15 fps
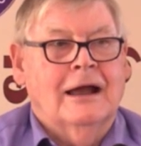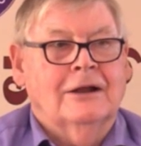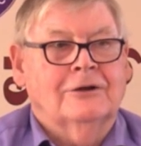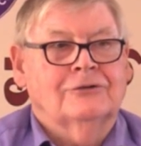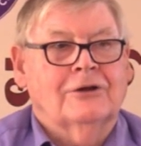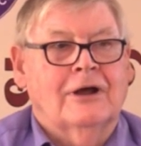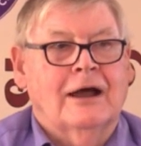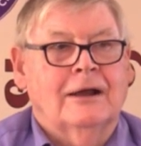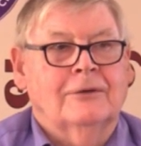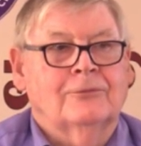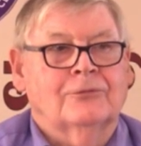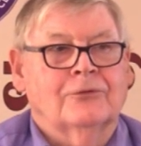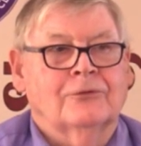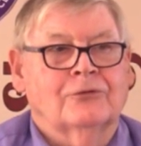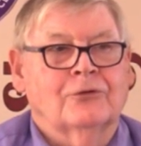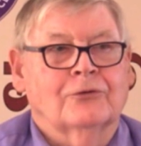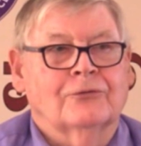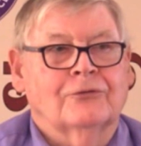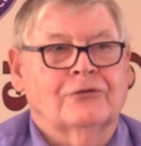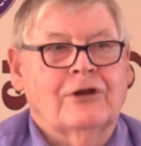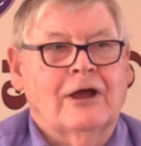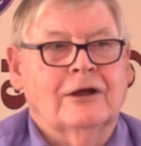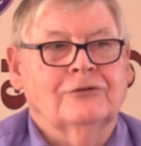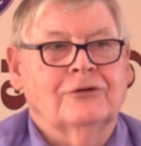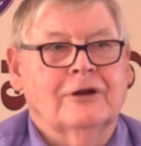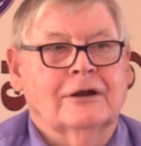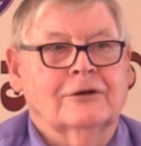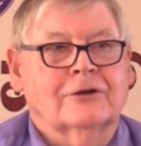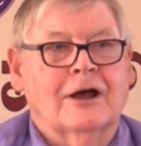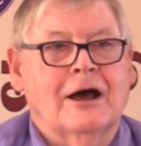And I sort of started
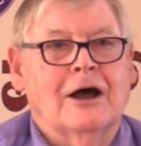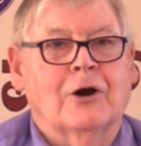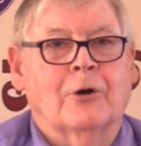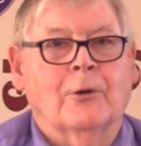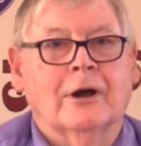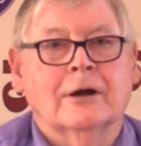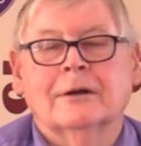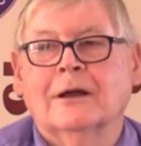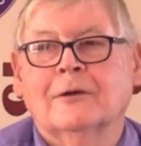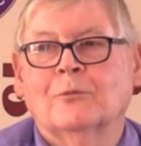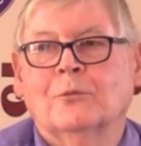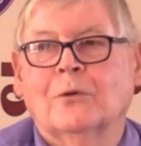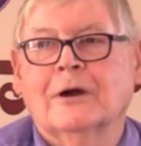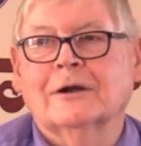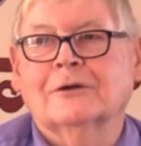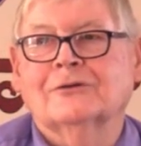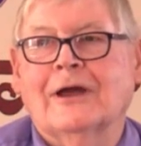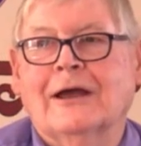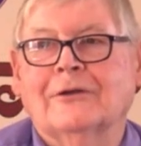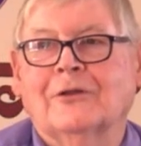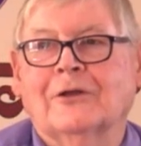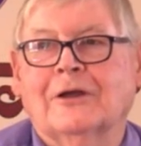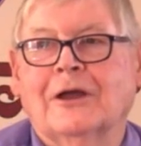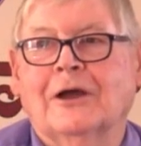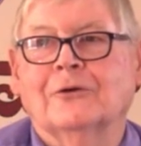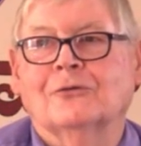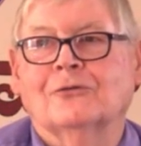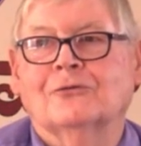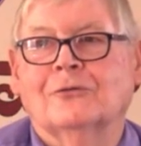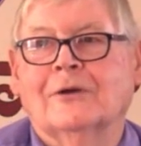at Karawa and worked down the
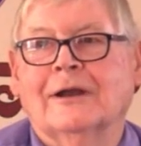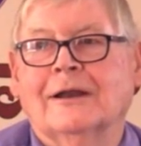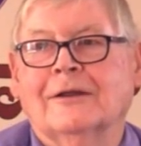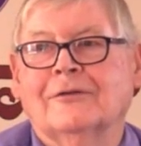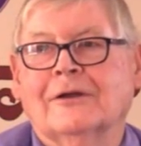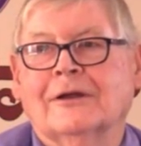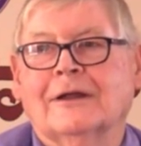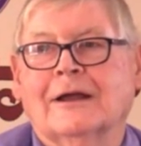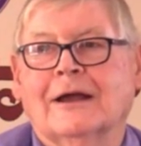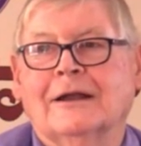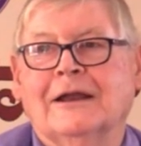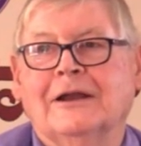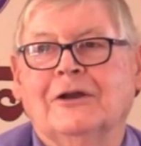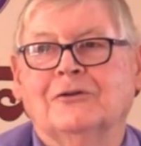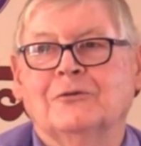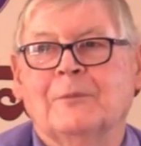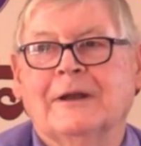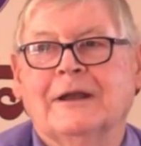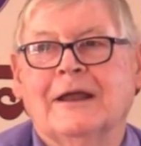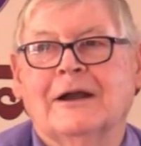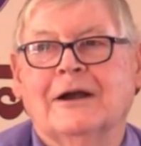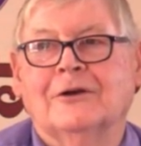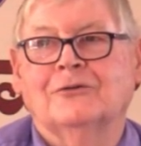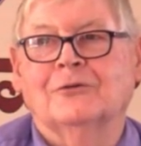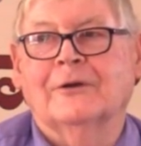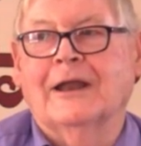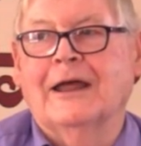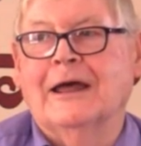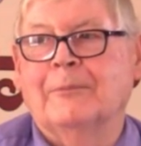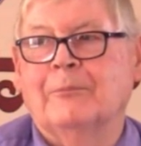coast, really, thinking I needed to be nearer to
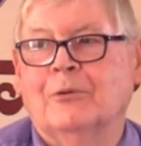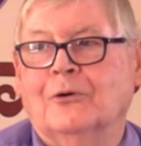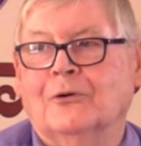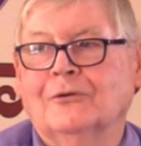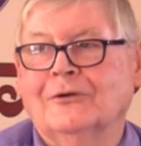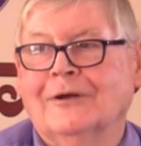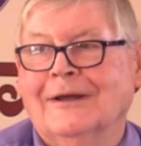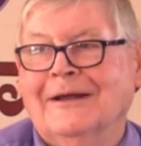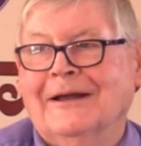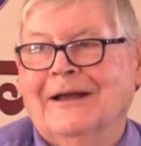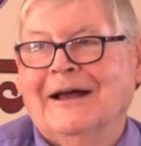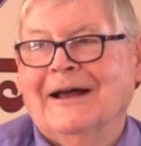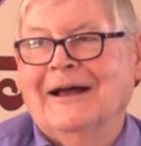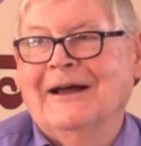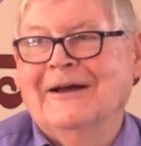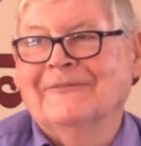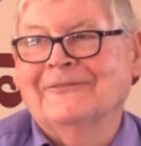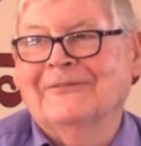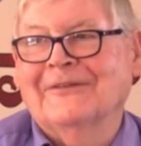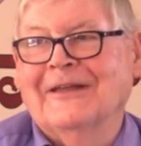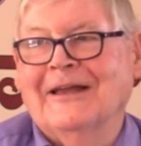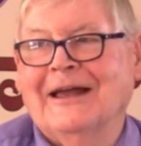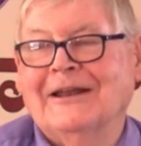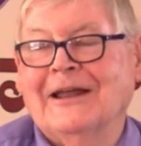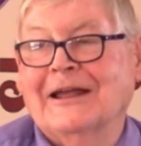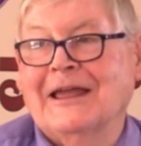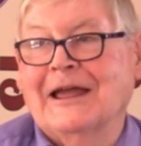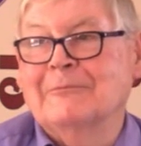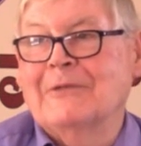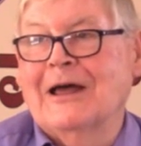an airport. And I
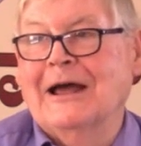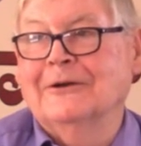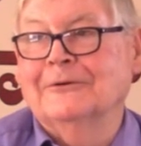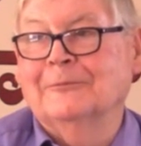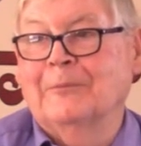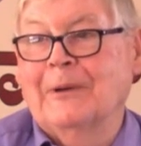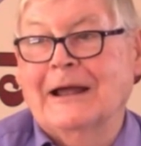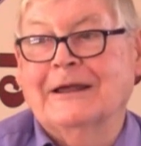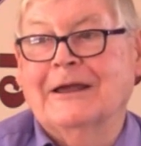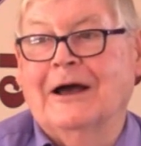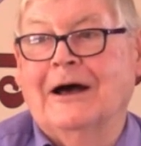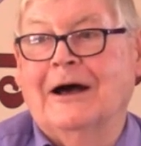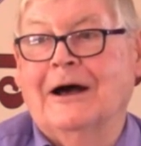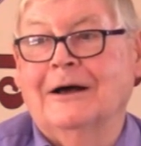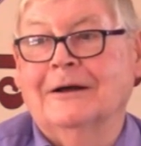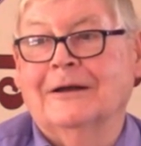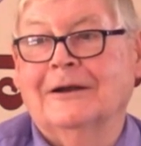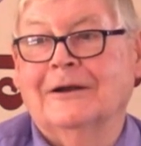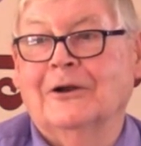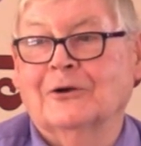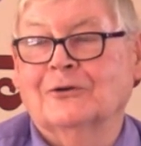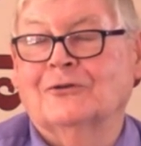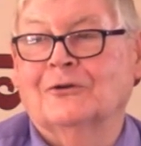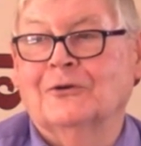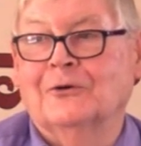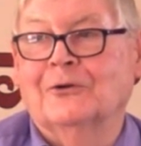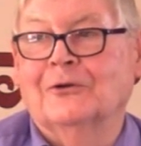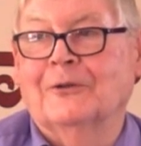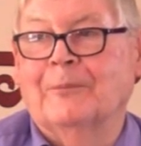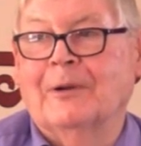came down by car and looked at
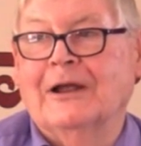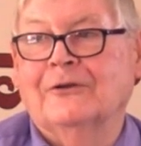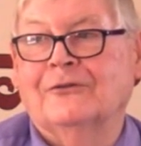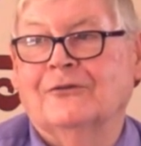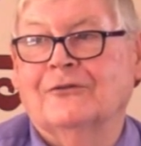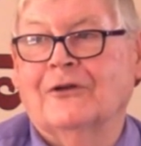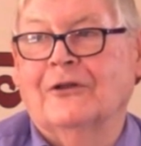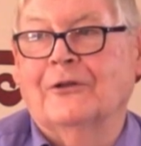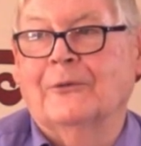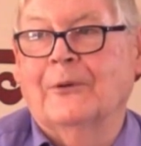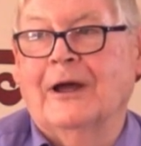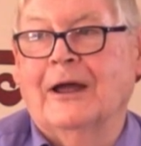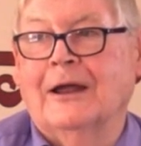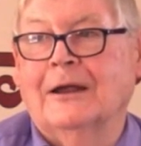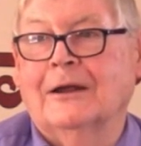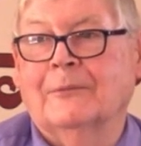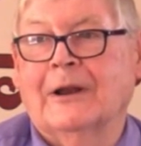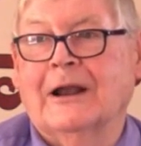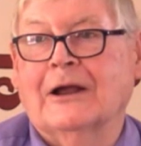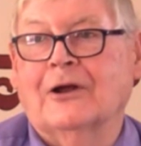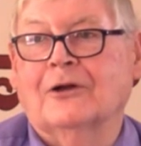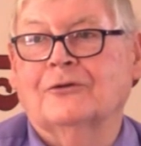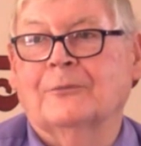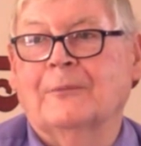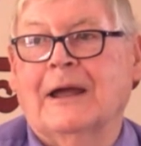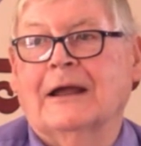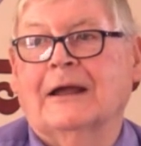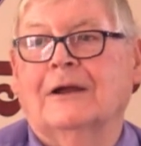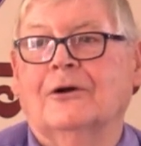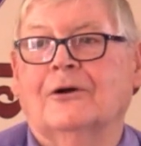all the places on the way. And when I got to
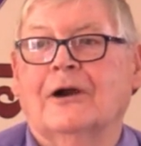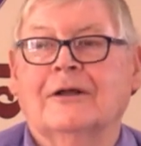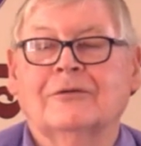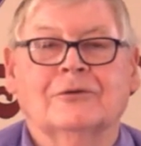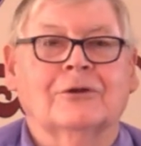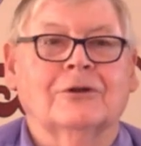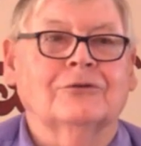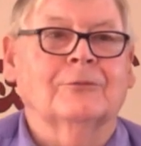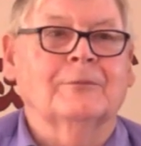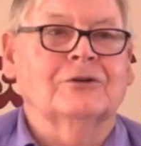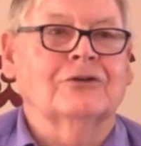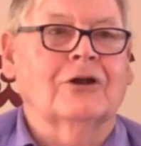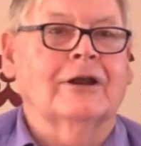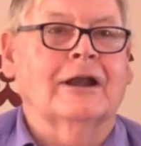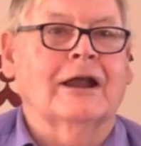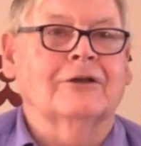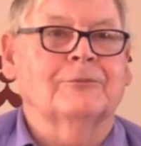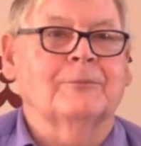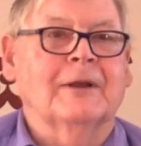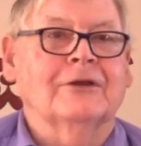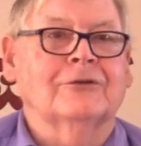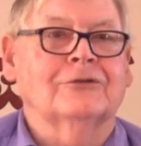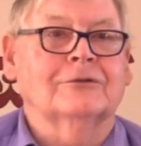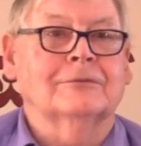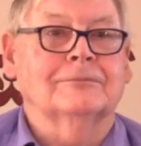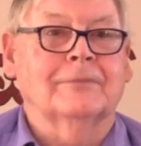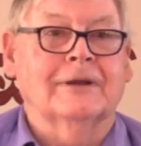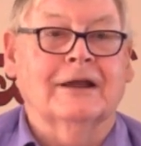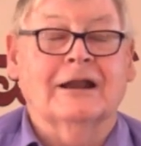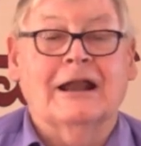Mangalore, I thought this would be a jolly nice place to be.